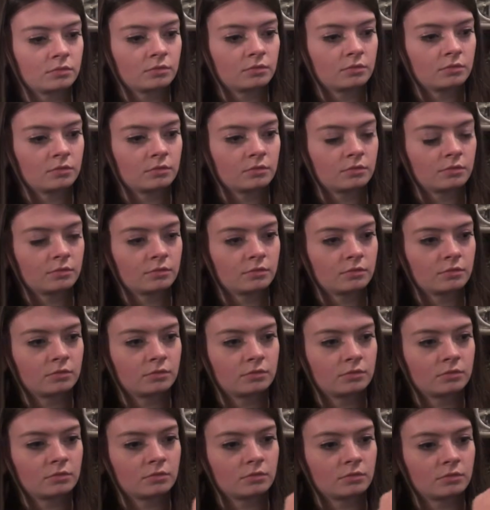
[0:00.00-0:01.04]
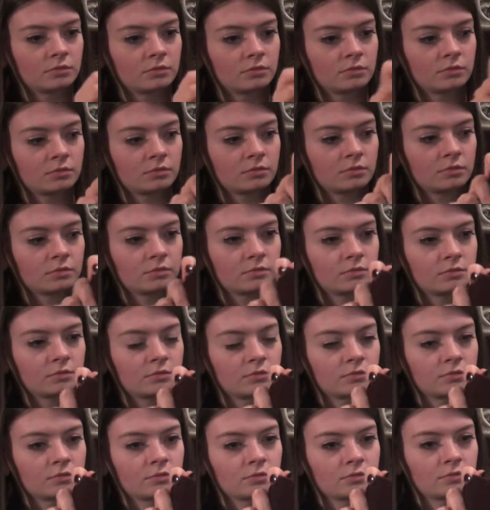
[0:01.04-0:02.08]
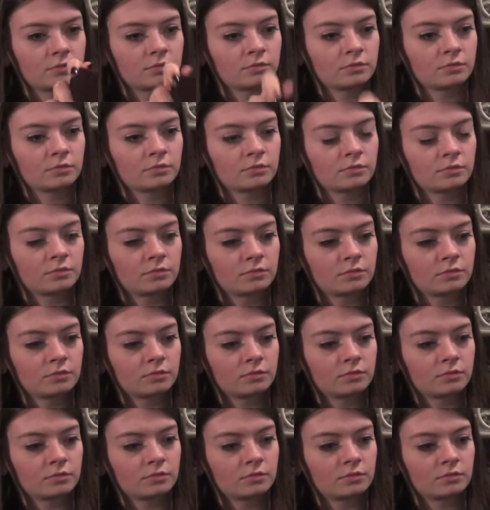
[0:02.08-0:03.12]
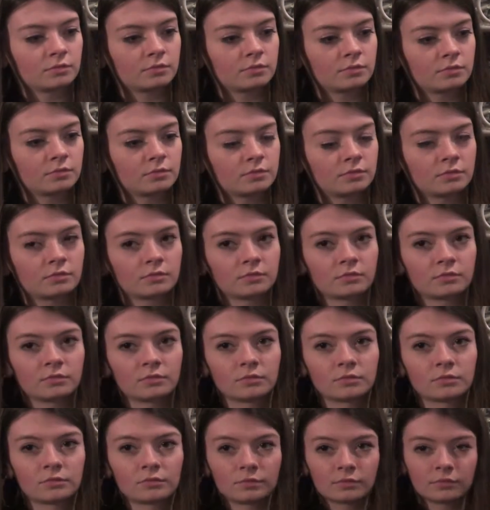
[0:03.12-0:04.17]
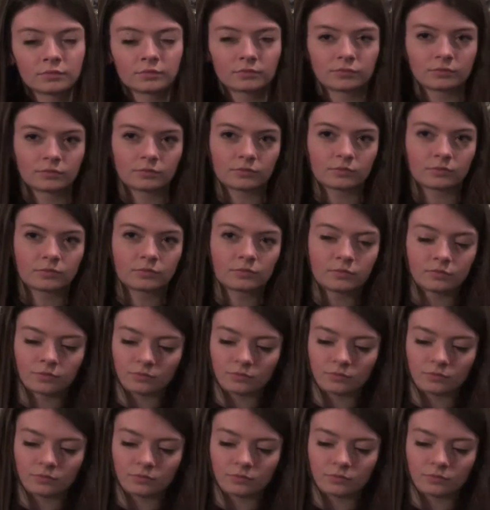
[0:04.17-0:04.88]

(silent)